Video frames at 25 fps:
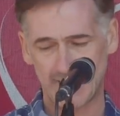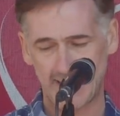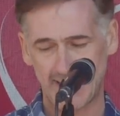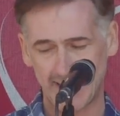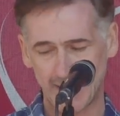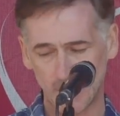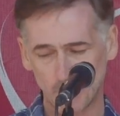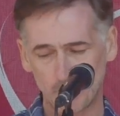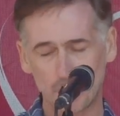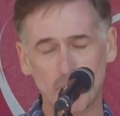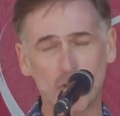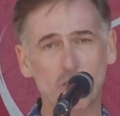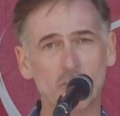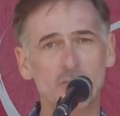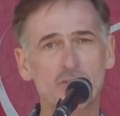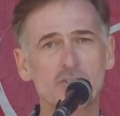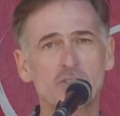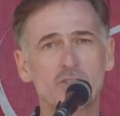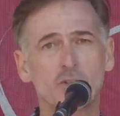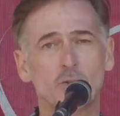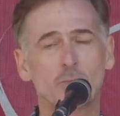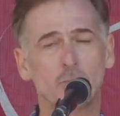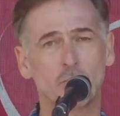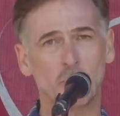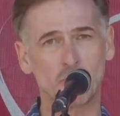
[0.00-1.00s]
Help
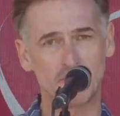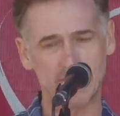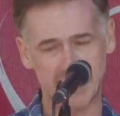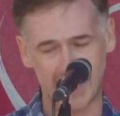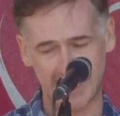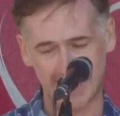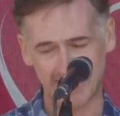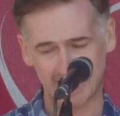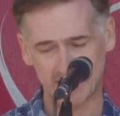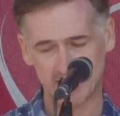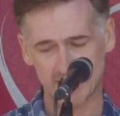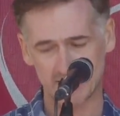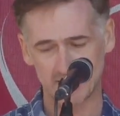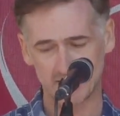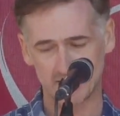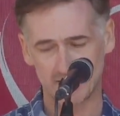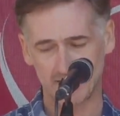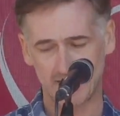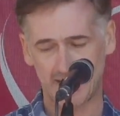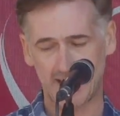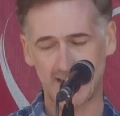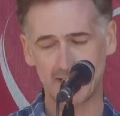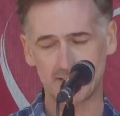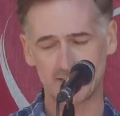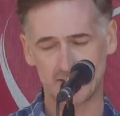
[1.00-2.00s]
us to protect
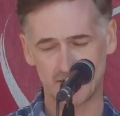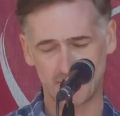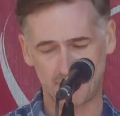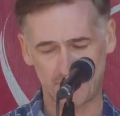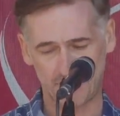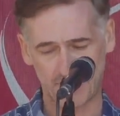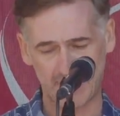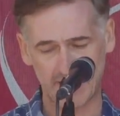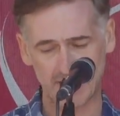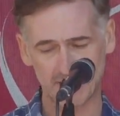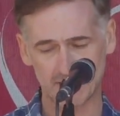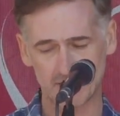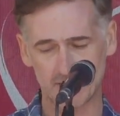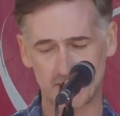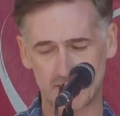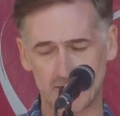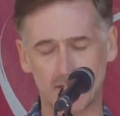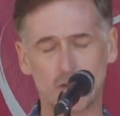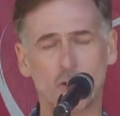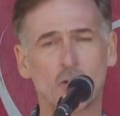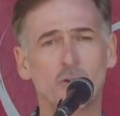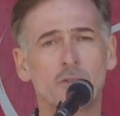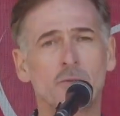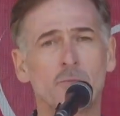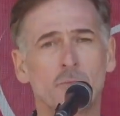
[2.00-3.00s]
and defend
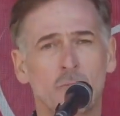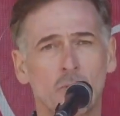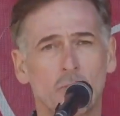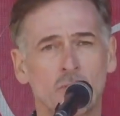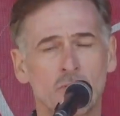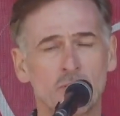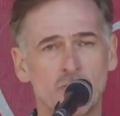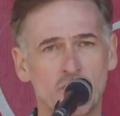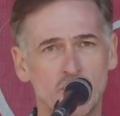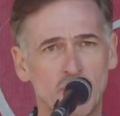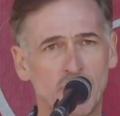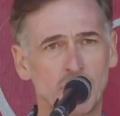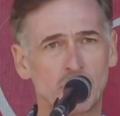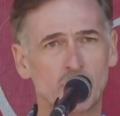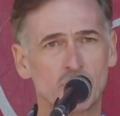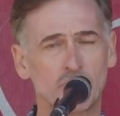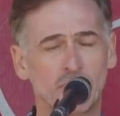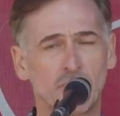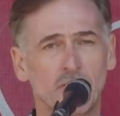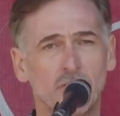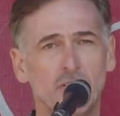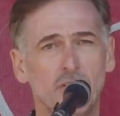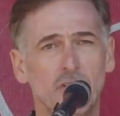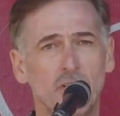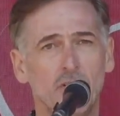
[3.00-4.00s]
the unborn
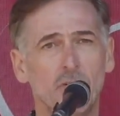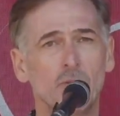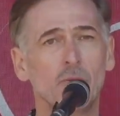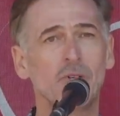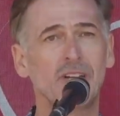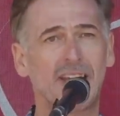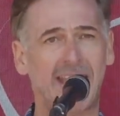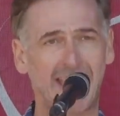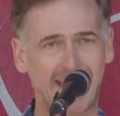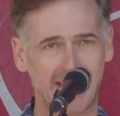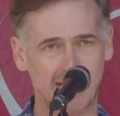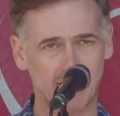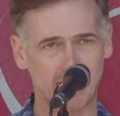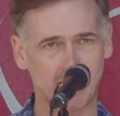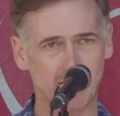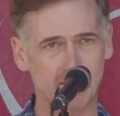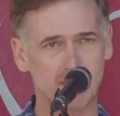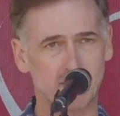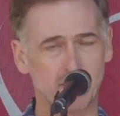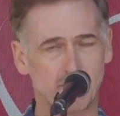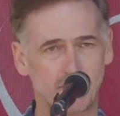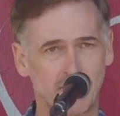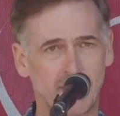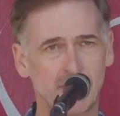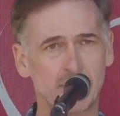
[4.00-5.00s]
children who
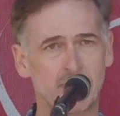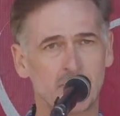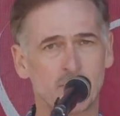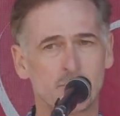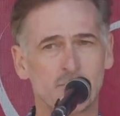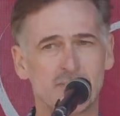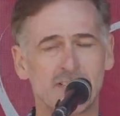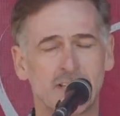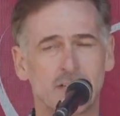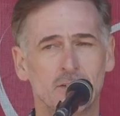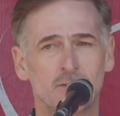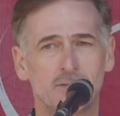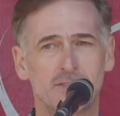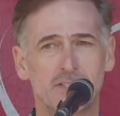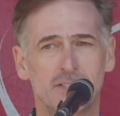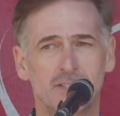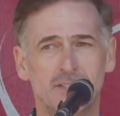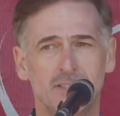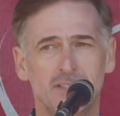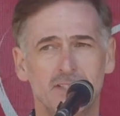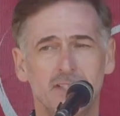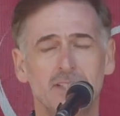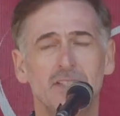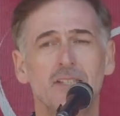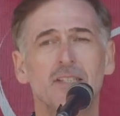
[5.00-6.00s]
cannot defend themselves.
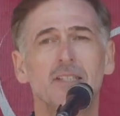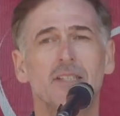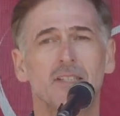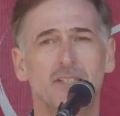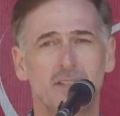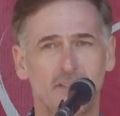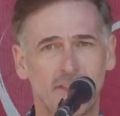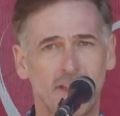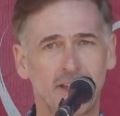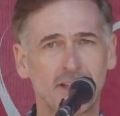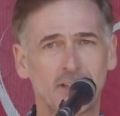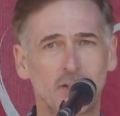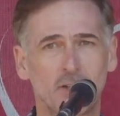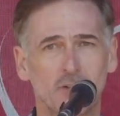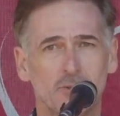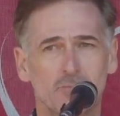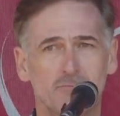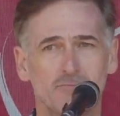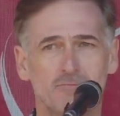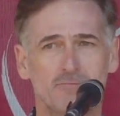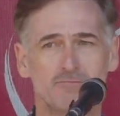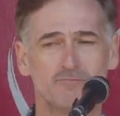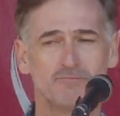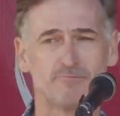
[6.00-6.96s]
Thank you.